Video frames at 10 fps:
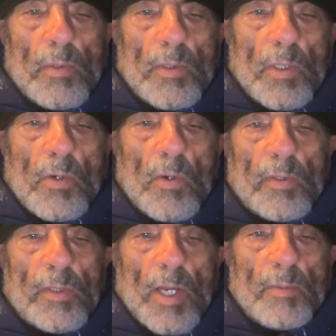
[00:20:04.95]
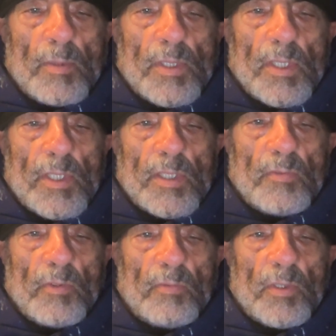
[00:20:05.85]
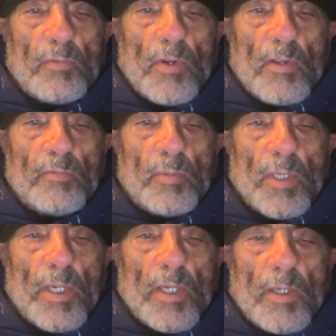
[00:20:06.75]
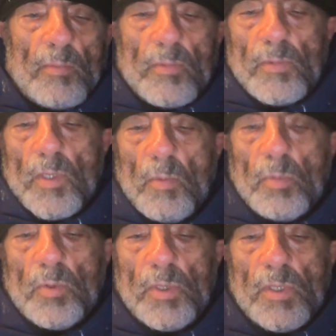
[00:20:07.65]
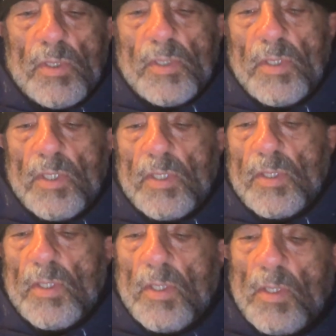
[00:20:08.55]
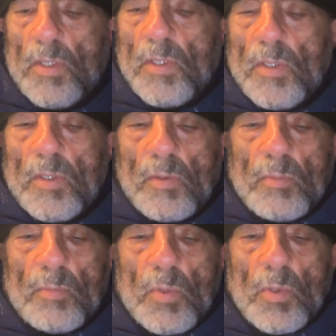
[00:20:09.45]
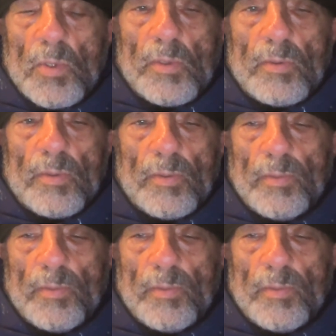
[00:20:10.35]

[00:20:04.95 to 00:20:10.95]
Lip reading: the current time is 6:55 p.m. So I put in 6.55,